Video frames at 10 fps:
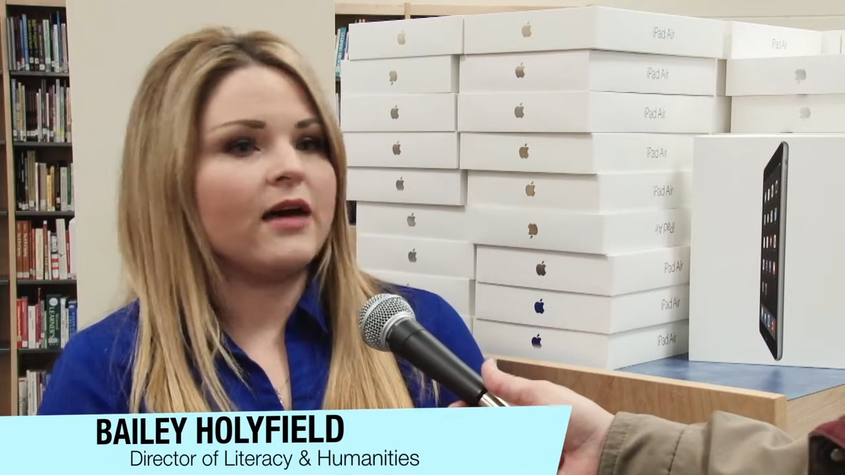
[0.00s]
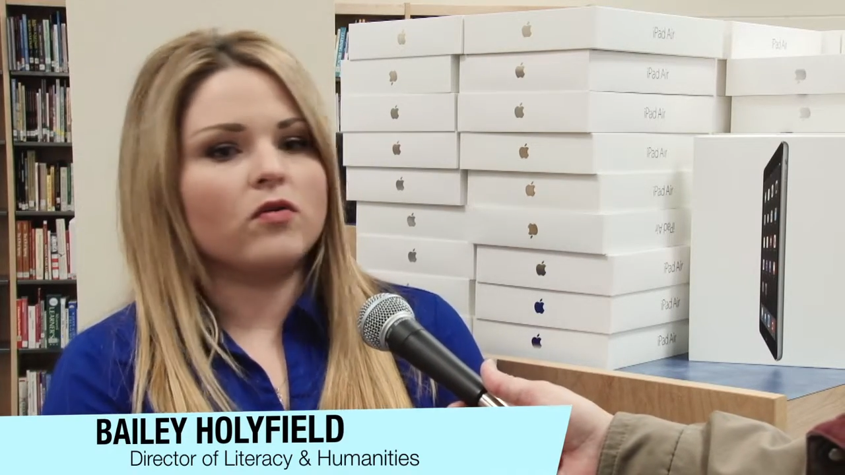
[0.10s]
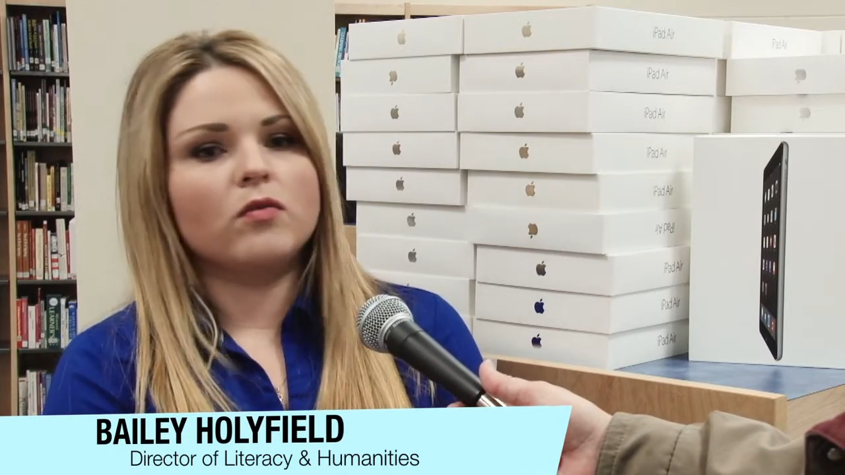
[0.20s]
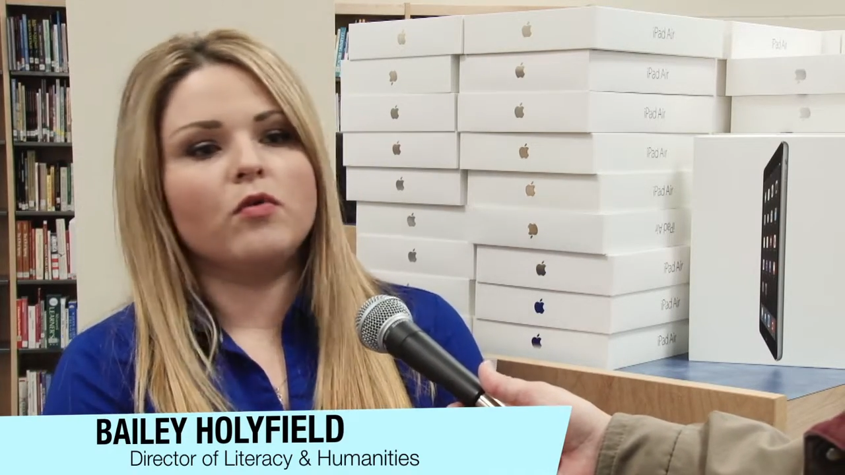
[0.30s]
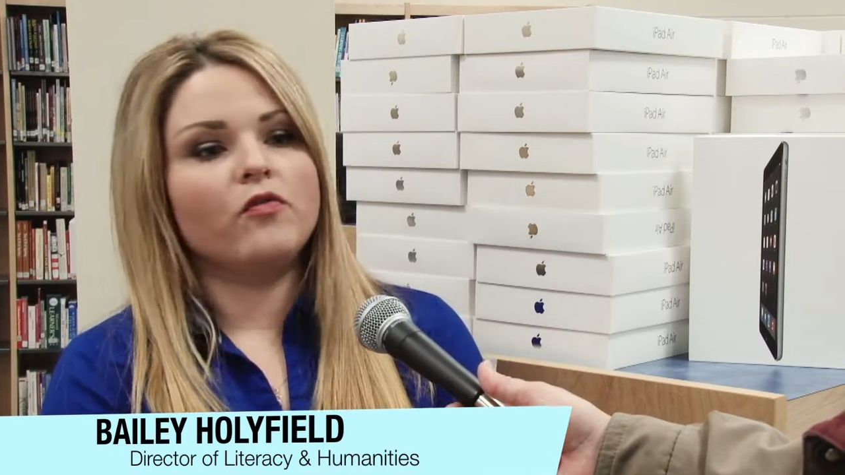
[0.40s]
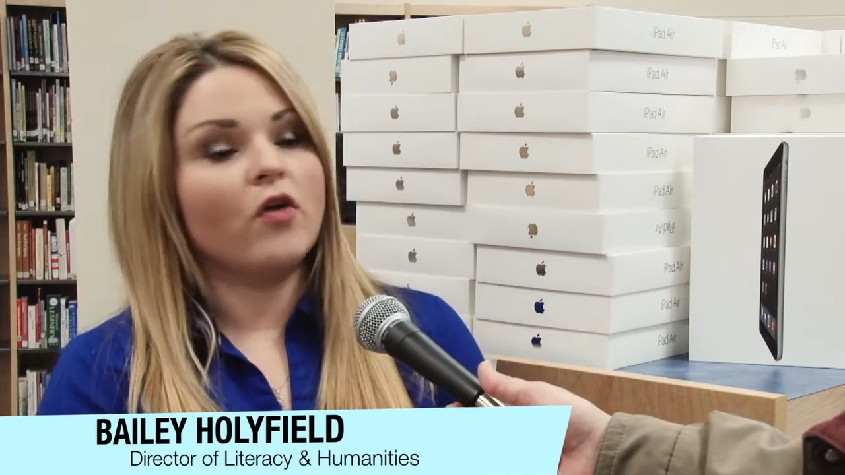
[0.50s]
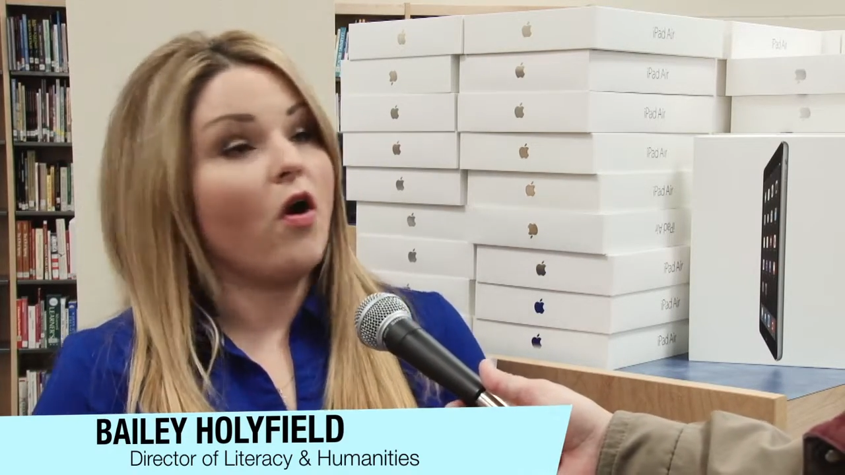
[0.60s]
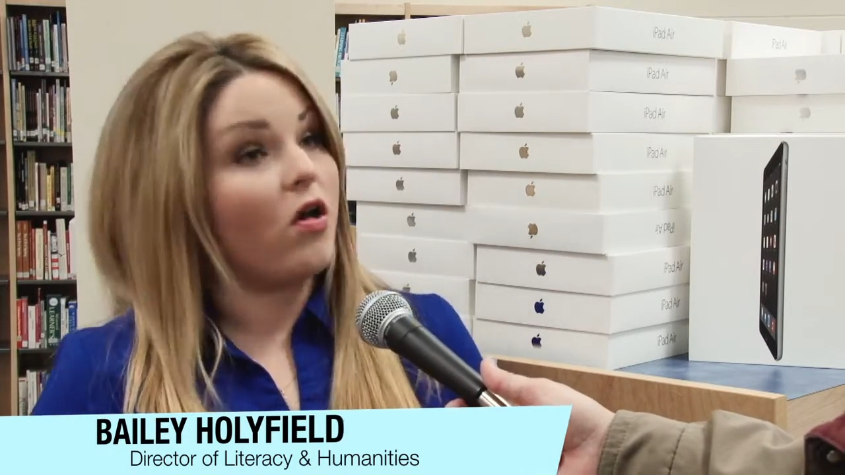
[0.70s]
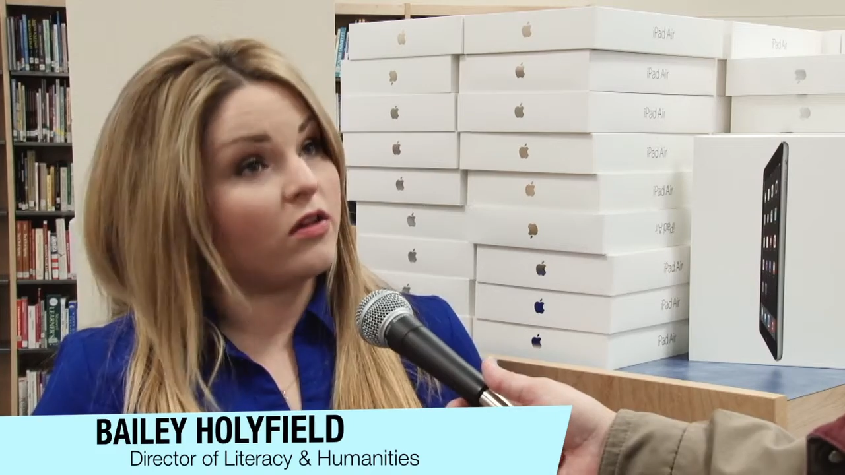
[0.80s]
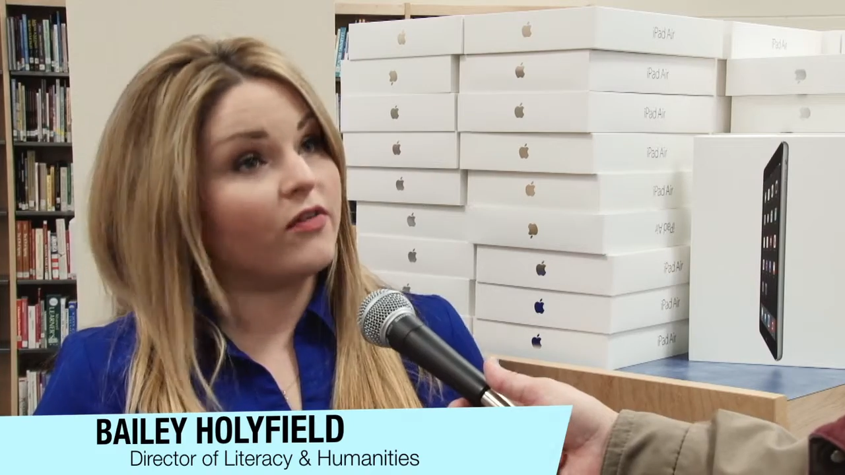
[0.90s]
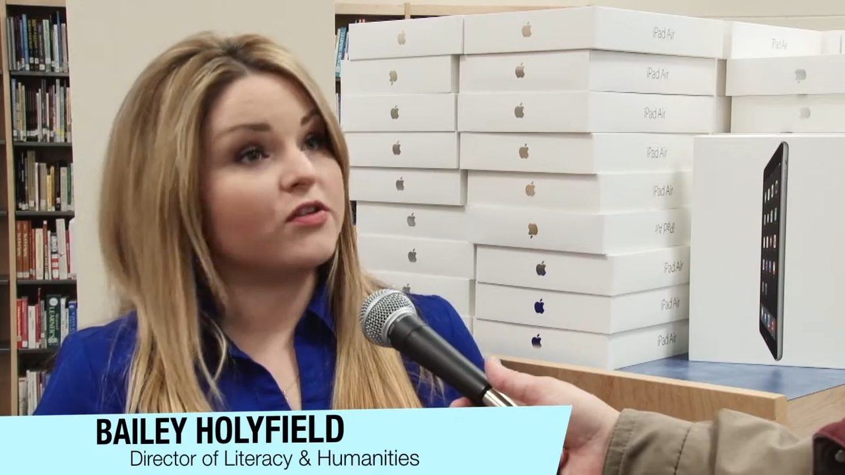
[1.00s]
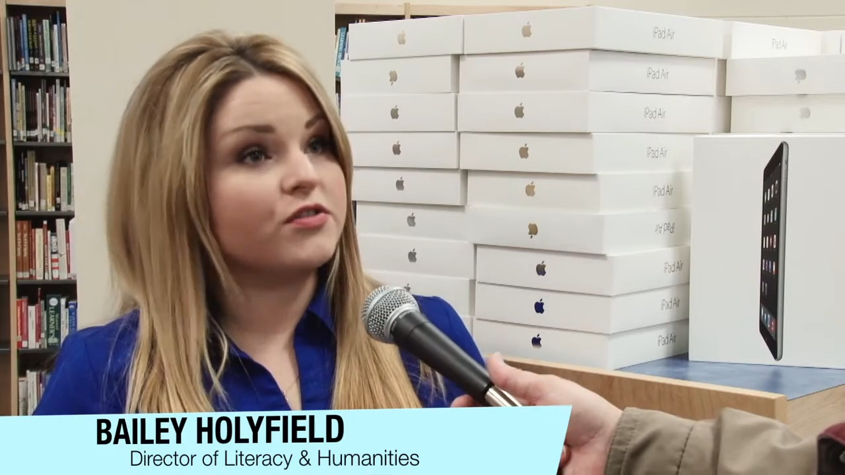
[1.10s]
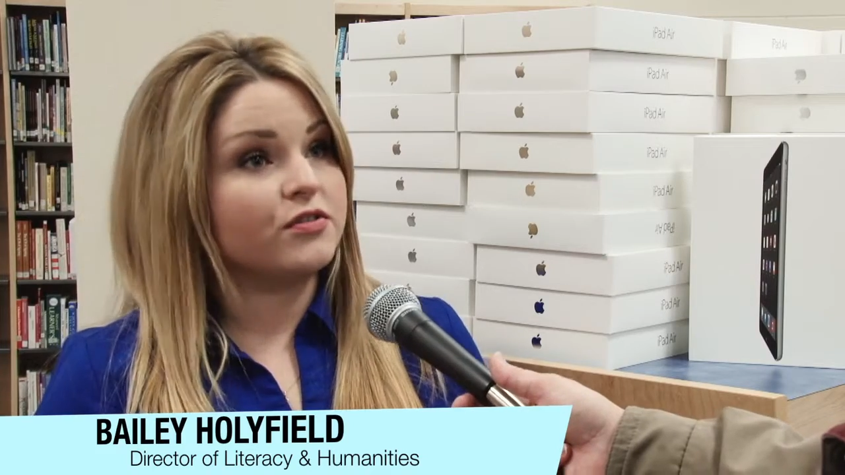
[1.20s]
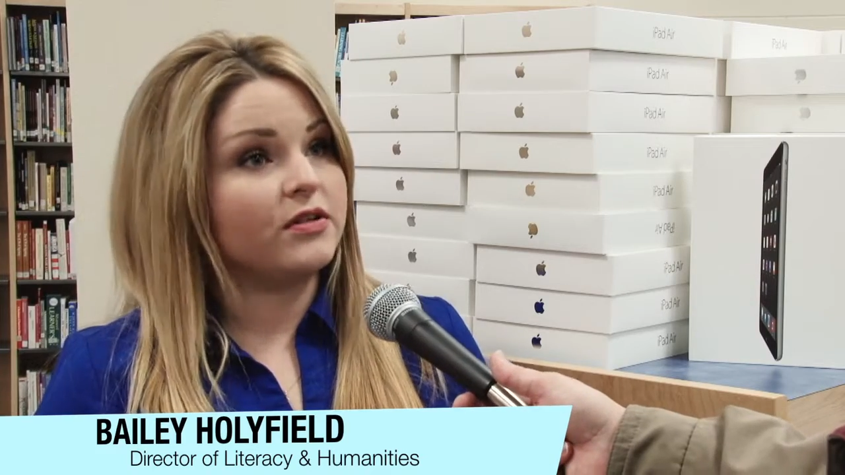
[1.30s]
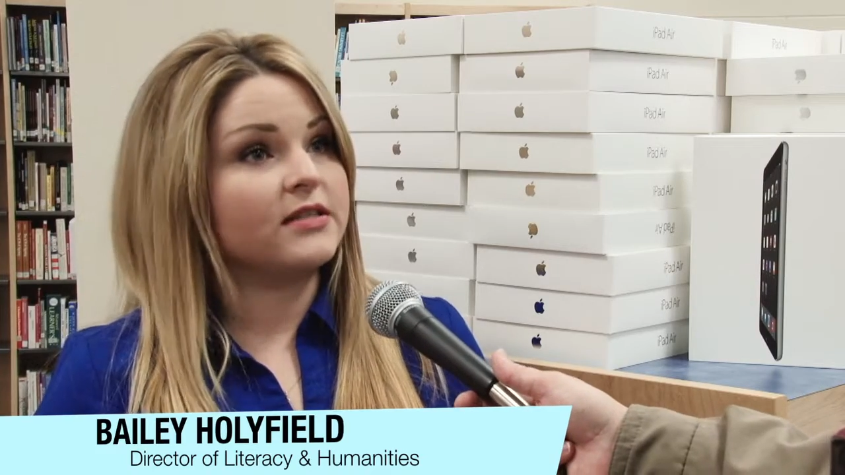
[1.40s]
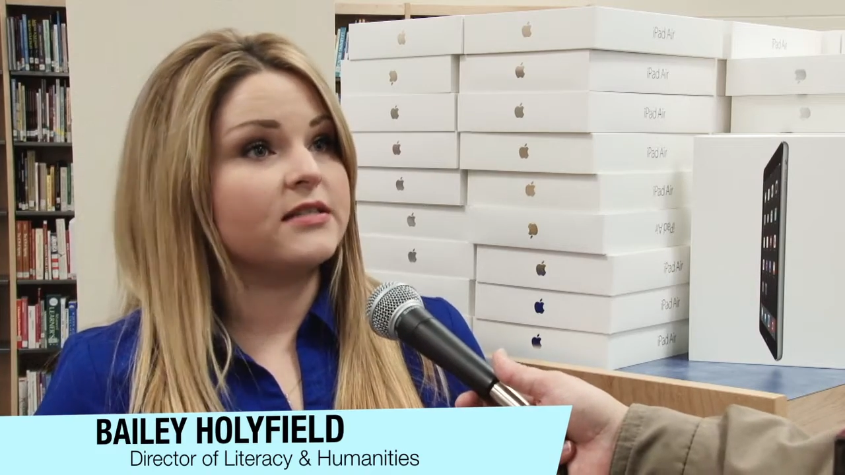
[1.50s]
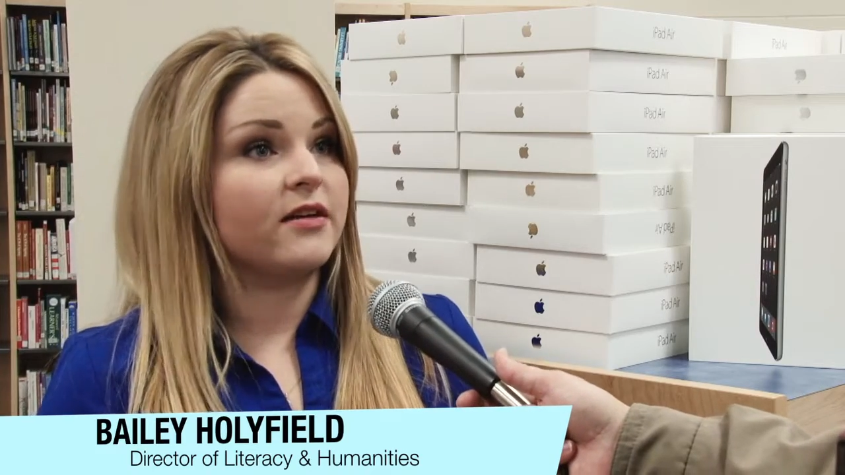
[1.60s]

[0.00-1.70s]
equitable for all of our students.